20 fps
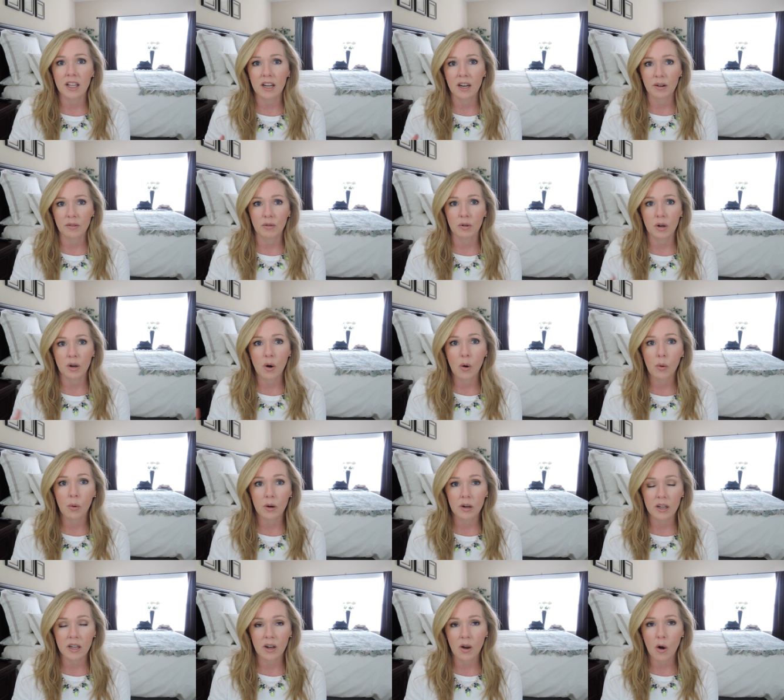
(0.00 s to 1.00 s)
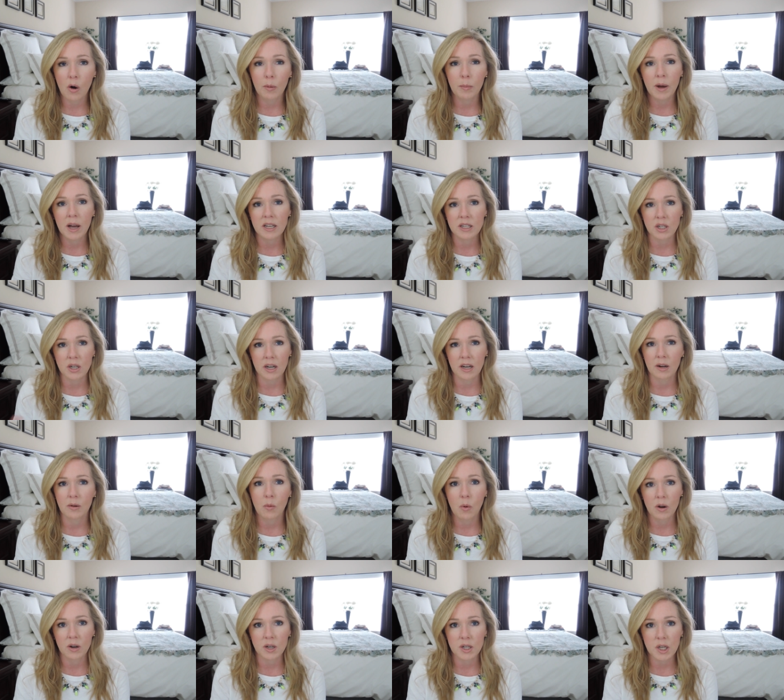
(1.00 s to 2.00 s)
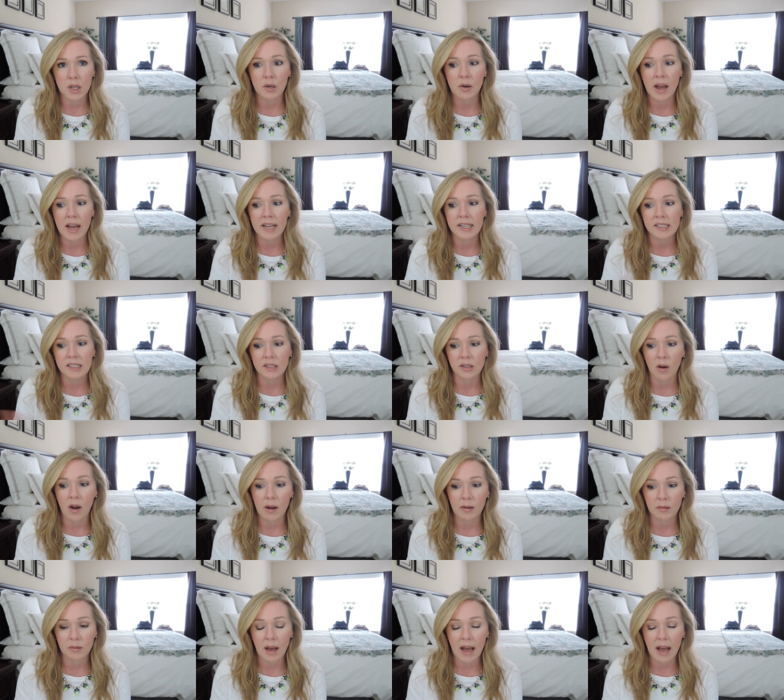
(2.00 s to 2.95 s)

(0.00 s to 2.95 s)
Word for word: like of recording a whole bunch like in one or two days so I